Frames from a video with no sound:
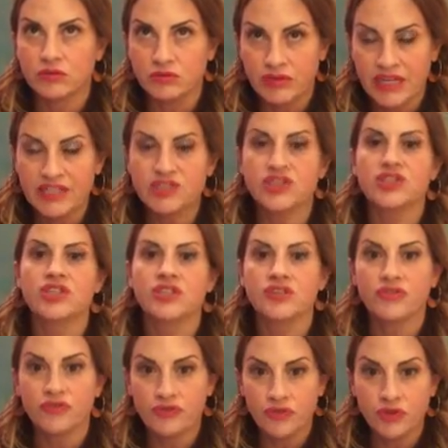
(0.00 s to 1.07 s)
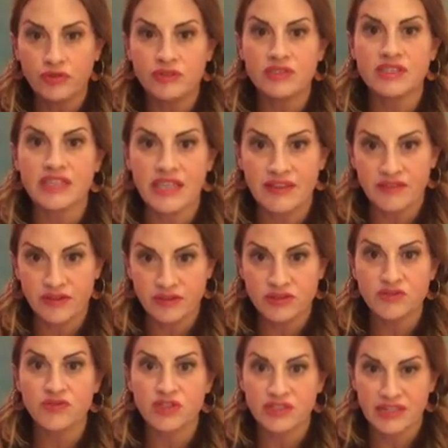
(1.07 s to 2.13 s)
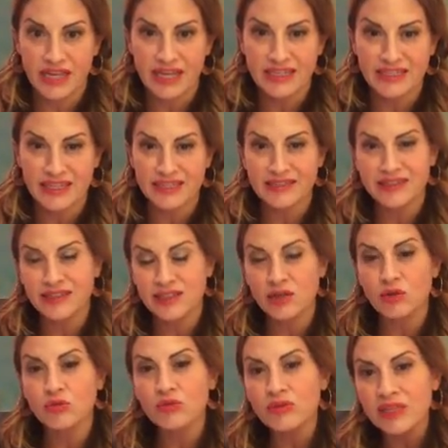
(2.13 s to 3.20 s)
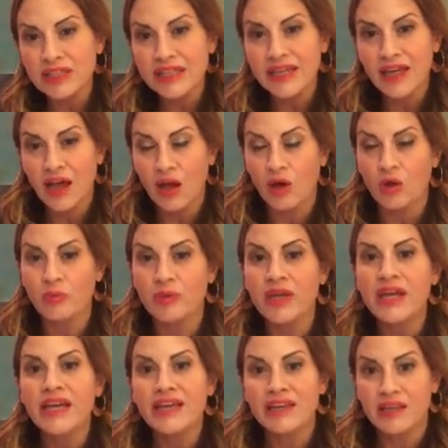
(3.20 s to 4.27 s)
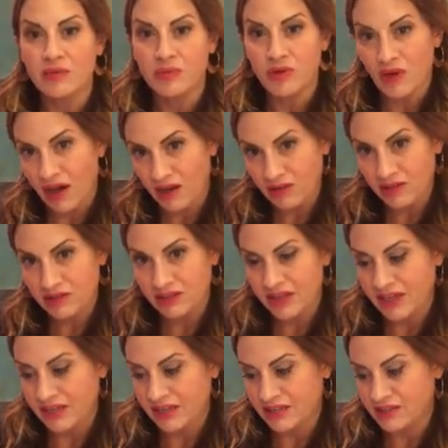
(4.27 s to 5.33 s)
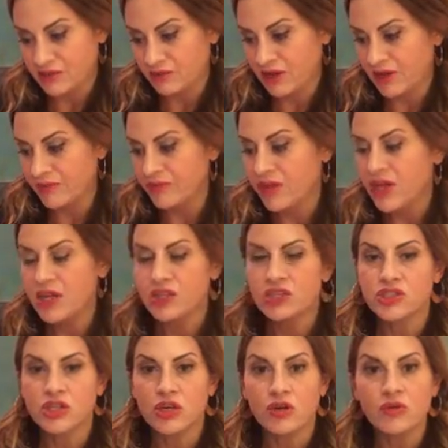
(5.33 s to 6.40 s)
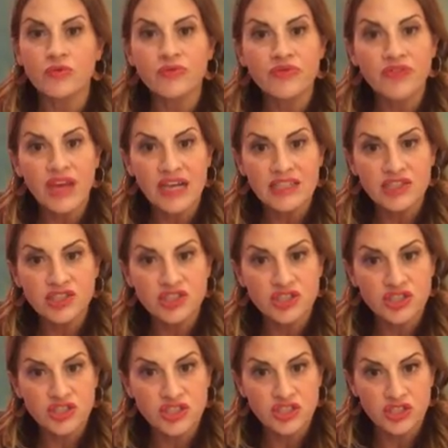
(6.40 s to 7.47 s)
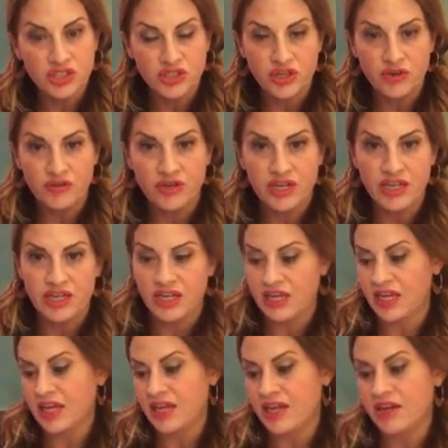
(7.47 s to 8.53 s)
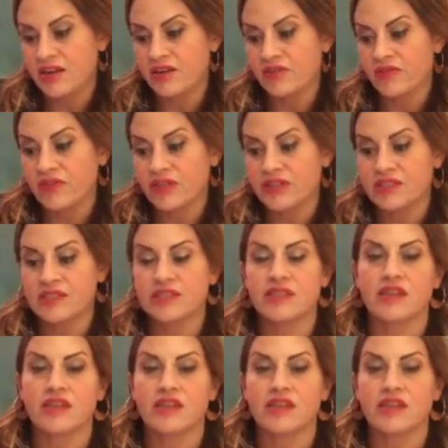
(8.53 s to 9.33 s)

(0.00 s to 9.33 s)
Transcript: rich foods in those first 8 days, and it'll really help keep you alkaline as well. So that's just noted in this